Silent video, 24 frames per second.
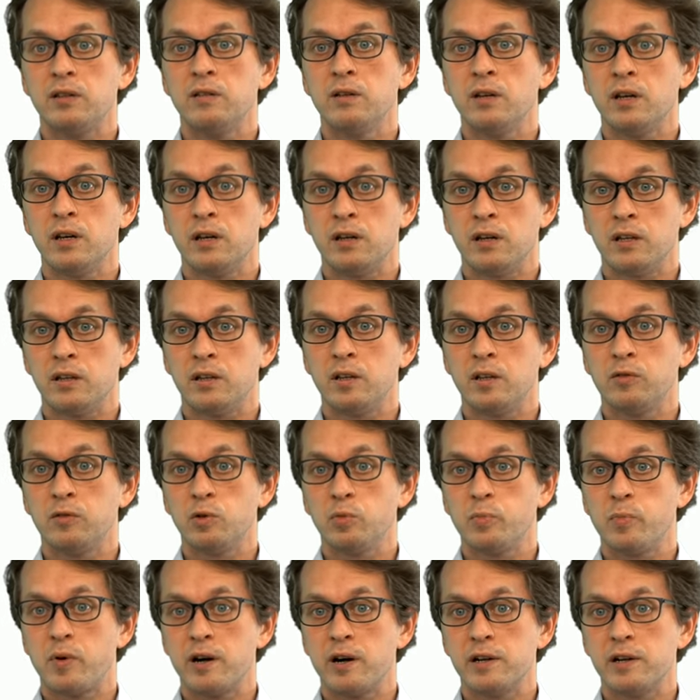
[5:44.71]
uh, the
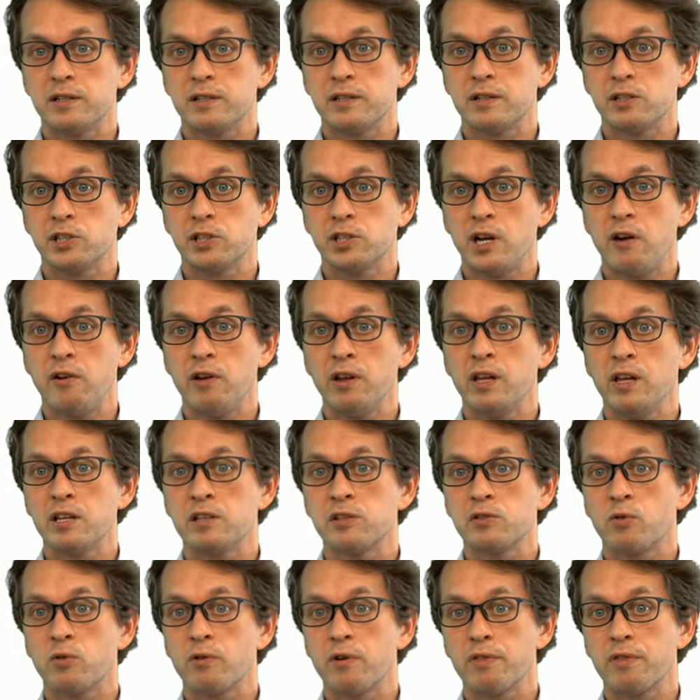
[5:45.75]
two parties are sharing
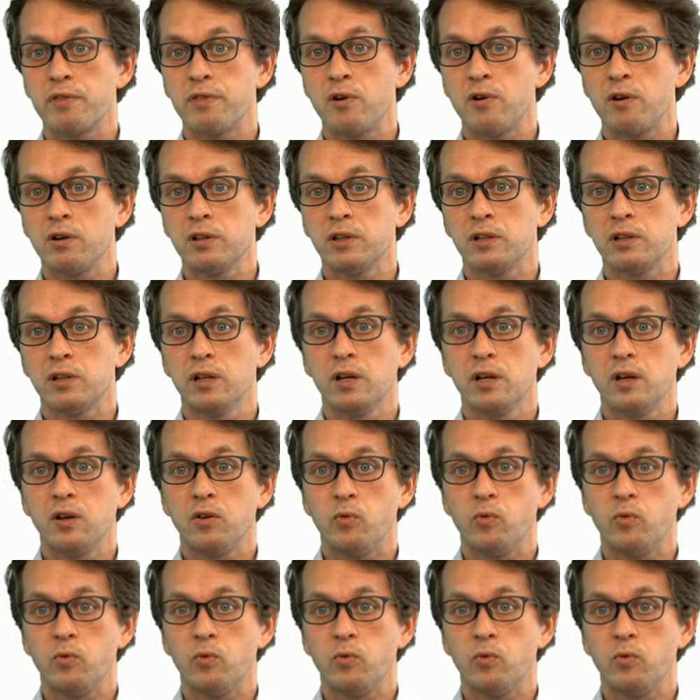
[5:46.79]
is orthogonal